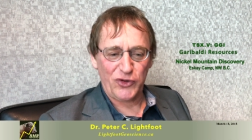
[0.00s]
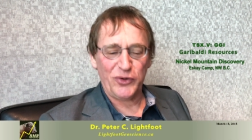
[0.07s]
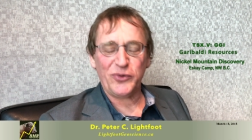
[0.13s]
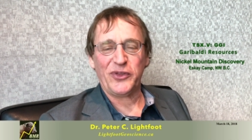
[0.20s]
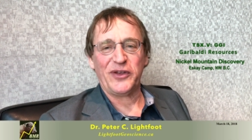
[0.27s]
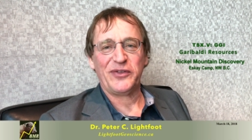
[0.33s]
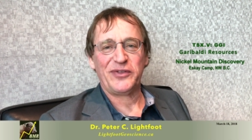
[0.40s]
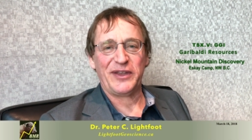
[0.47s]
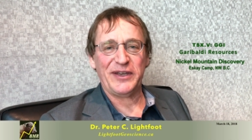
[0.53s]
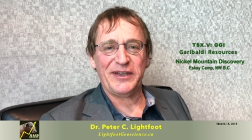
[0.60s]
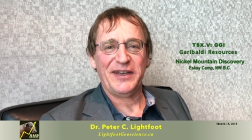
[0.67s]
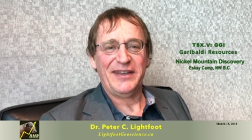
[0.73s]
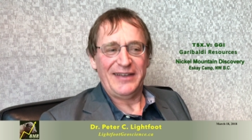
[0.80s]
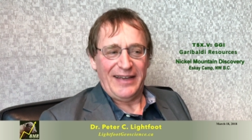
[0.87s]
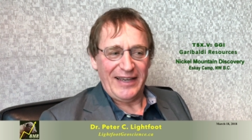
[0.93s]
true that
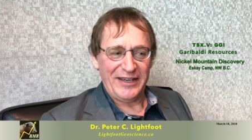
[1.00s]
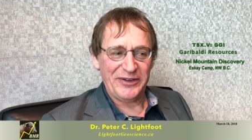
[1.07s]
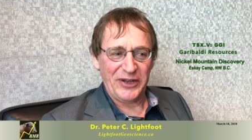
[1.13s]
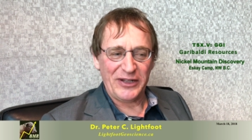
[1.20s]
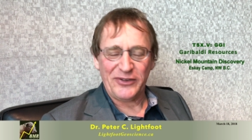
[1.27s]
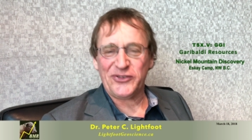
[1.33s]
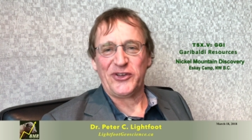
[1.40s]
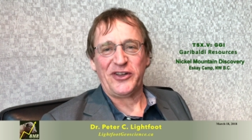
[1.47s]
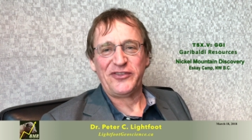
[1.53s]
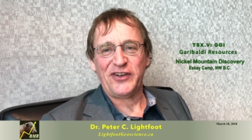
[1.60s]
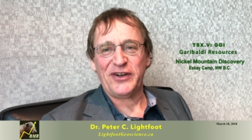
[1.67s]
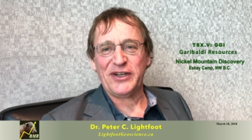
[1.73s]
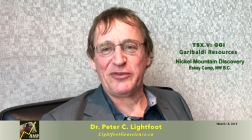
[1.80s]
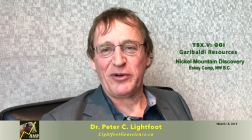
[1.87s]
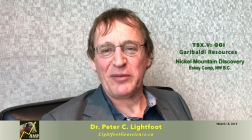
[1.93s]
the E&L
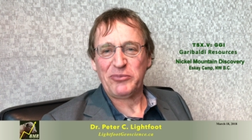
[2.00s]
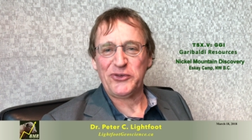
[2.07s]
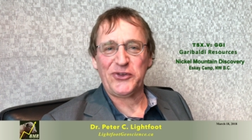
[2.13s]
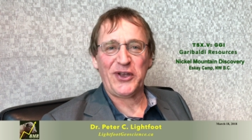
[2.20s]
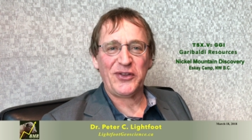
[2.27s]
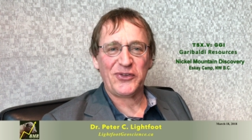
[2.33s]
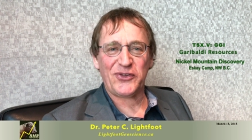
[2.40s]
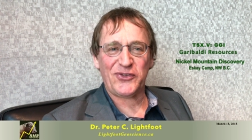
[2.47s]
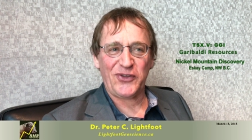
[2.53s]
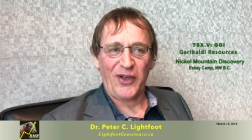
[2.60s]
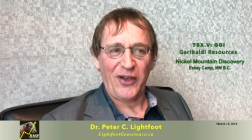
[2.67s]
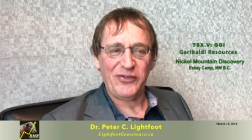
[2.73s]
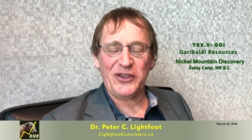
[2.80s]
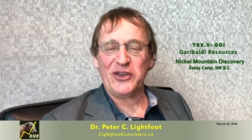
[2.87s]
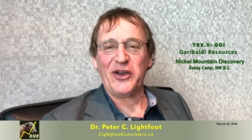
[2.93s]
sulfide represents
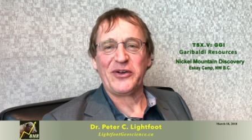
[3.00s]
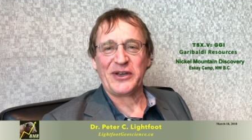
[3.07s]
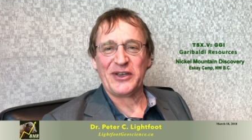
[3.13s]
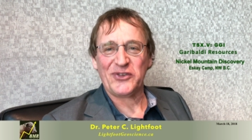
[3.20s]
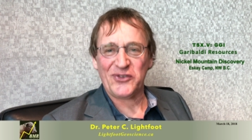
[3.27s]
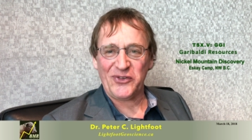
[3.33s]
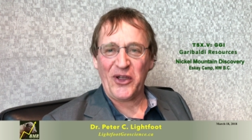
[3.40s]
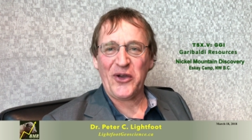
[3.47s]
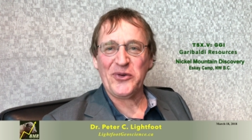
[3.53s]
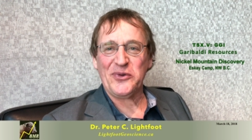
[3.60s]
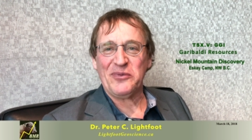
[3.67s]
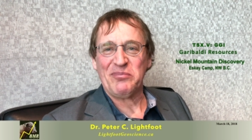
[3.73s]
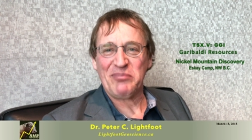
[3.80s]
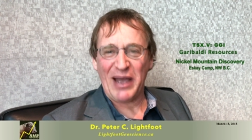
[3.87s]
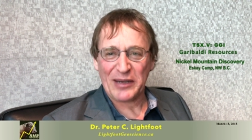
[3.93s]
the youngest known